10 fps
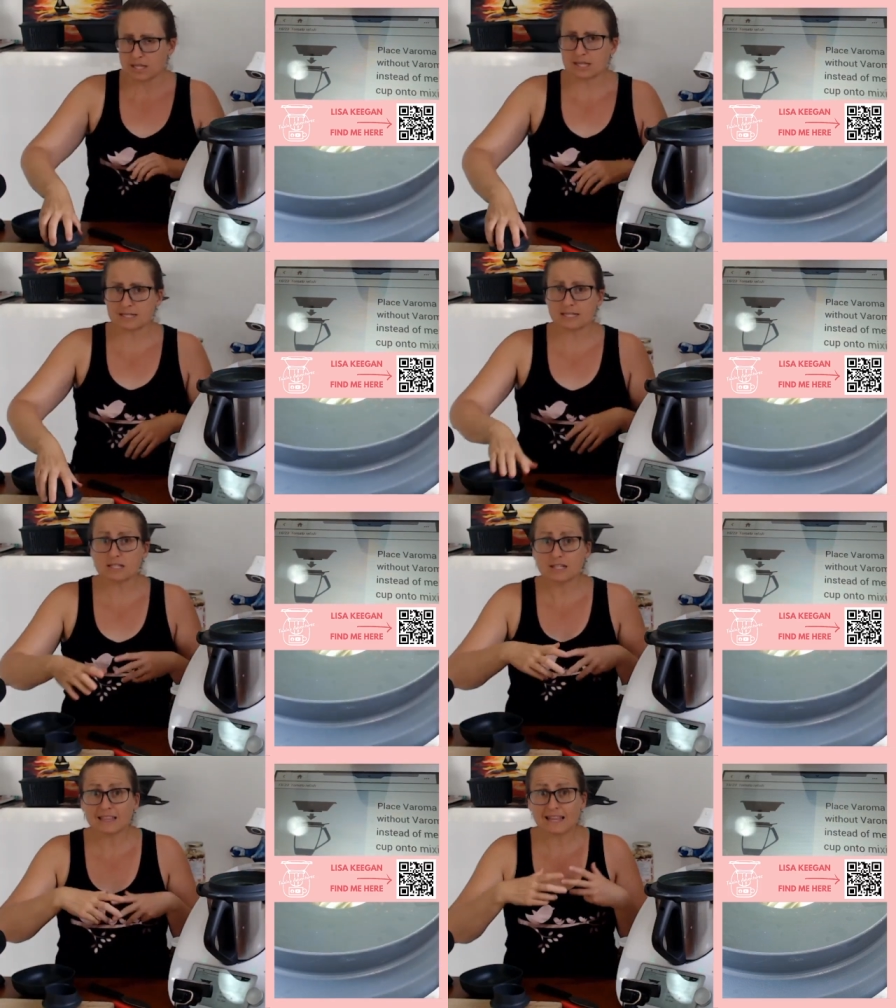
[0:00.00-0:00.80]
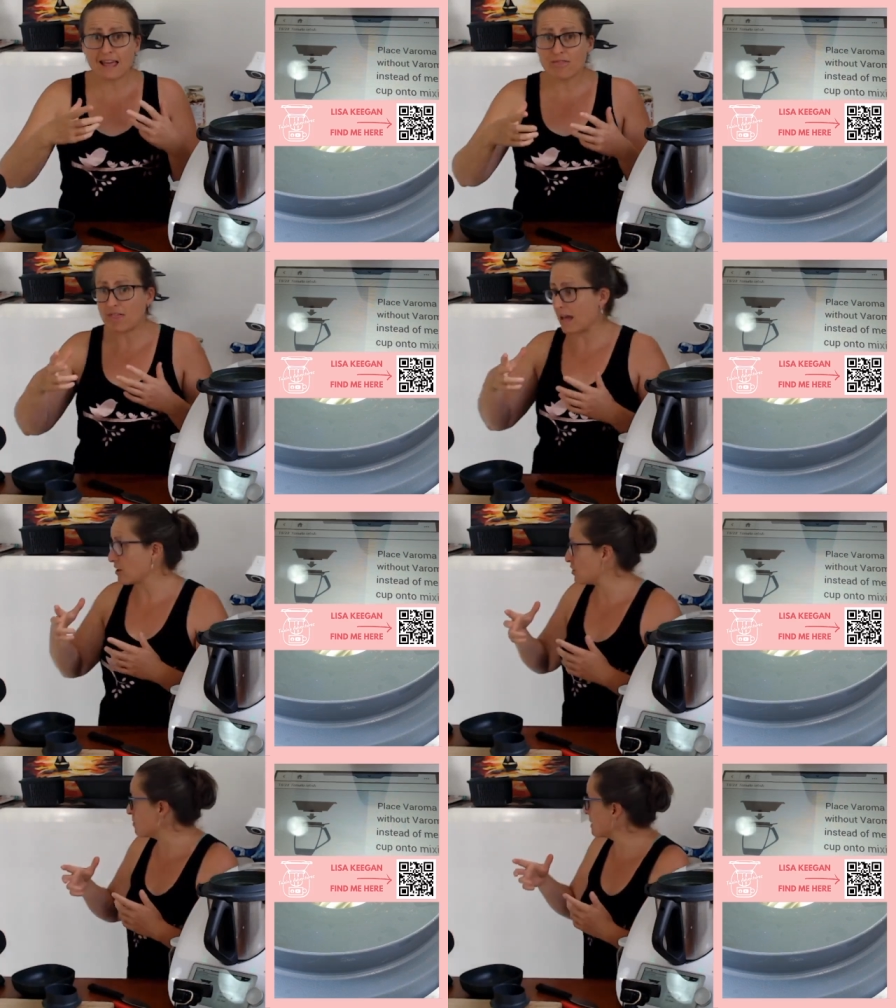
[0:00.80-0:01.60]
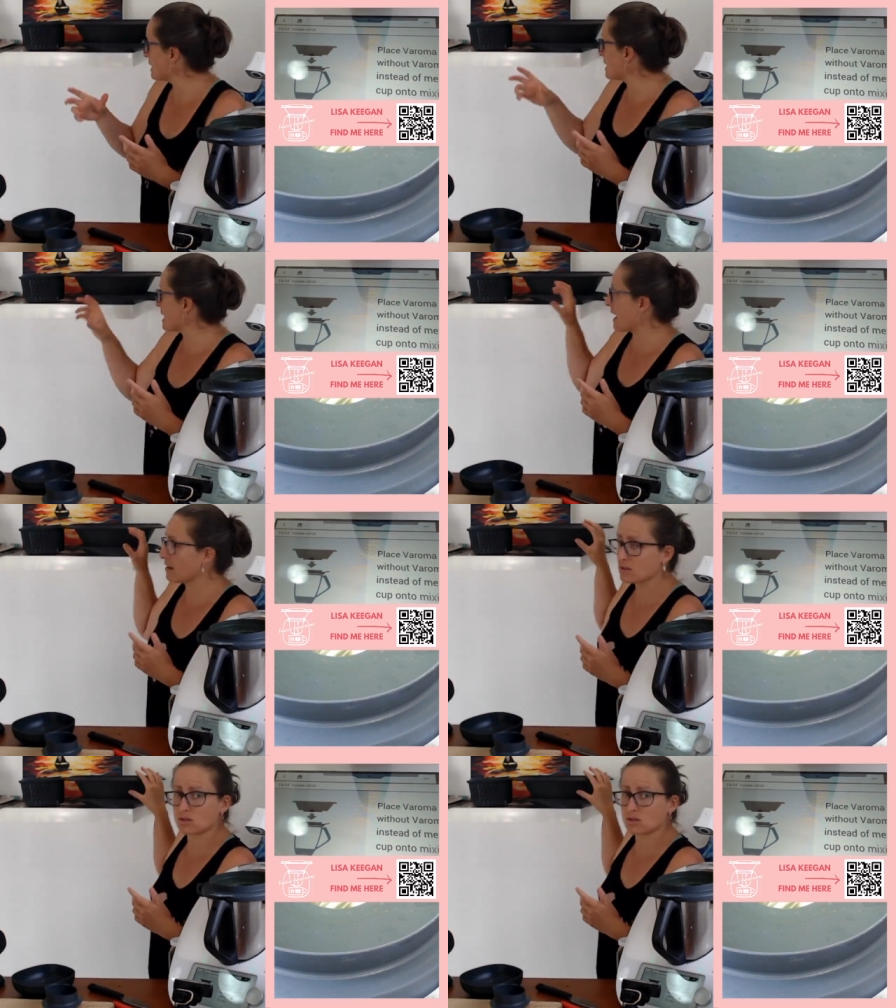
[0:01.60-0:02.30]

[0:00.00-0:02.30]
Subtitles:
This is to let that humidity out